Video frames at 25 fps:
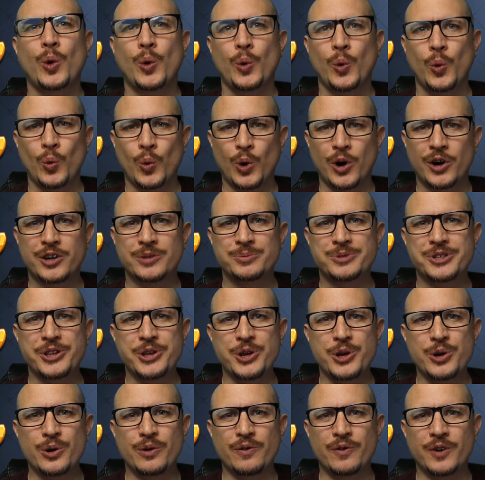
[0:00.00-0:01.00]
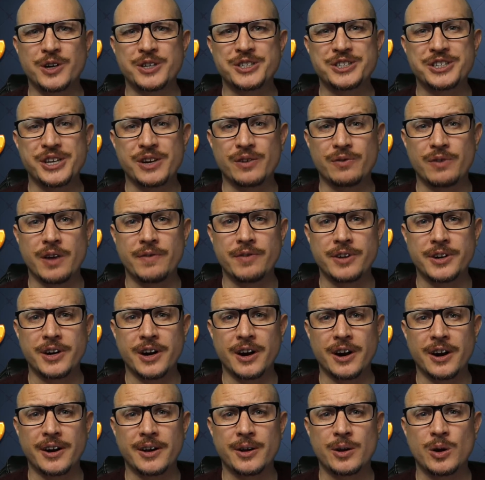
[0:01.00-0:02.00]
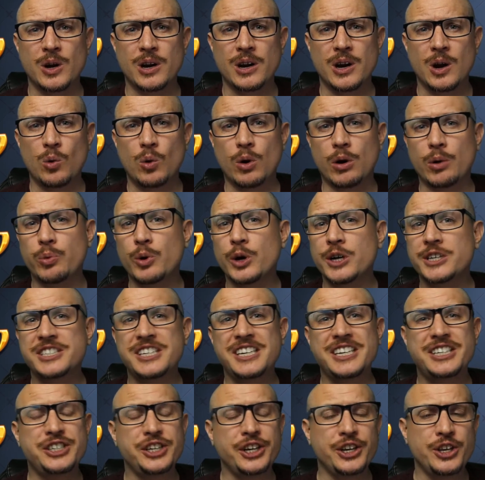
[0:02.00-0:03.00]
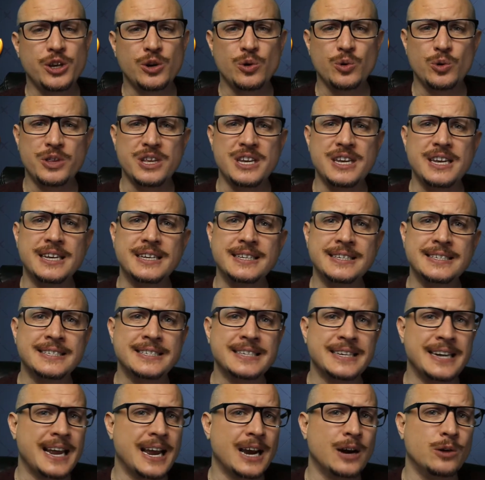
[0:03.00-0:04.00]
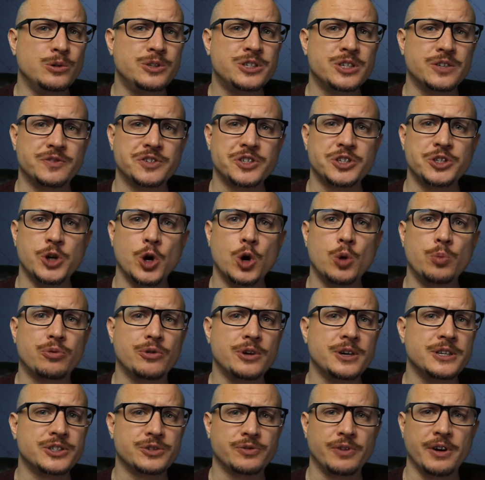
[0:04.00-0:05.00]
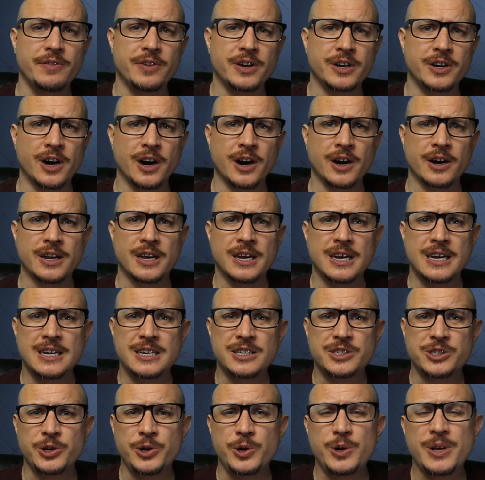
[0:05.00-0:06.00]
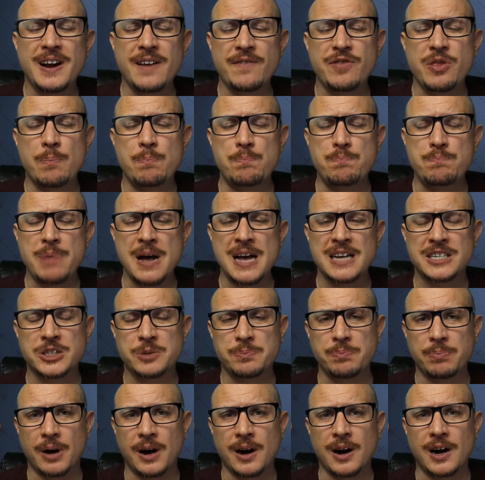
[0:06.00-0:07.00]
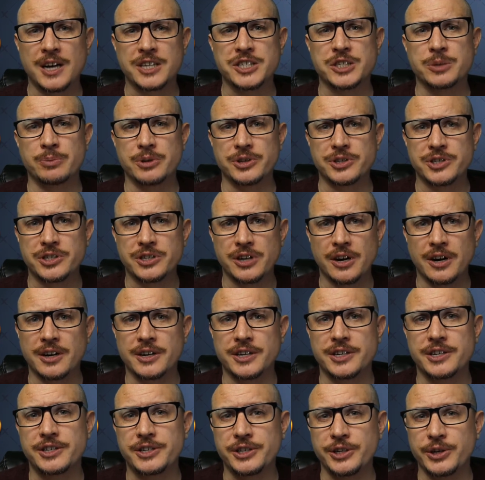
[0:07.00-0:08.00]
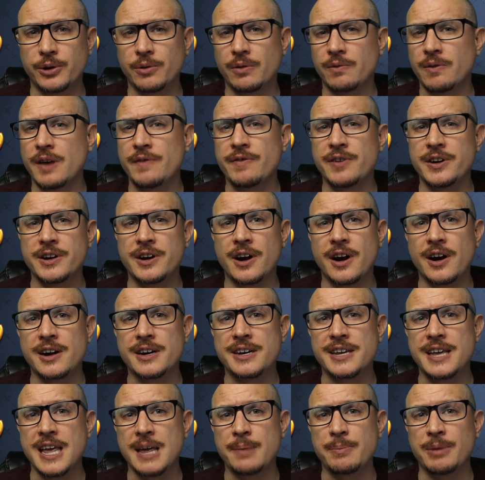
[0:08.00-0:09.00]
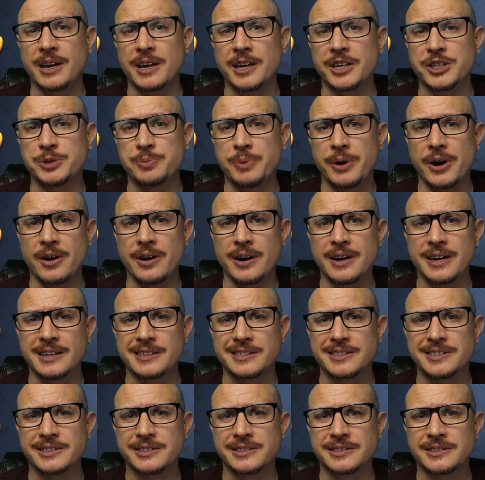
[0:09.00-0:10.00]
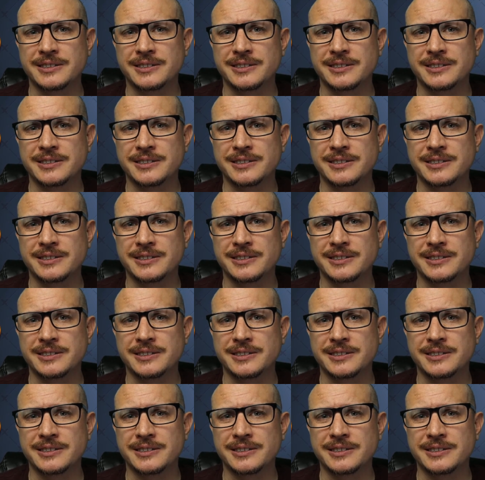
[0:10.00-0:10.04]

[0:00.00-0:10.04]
Welcome to the University of Rivengard, where we're teaching you the ins and outs of Snow Prince Rivengard so you can have the best possible start to your Rivengard gaming experience.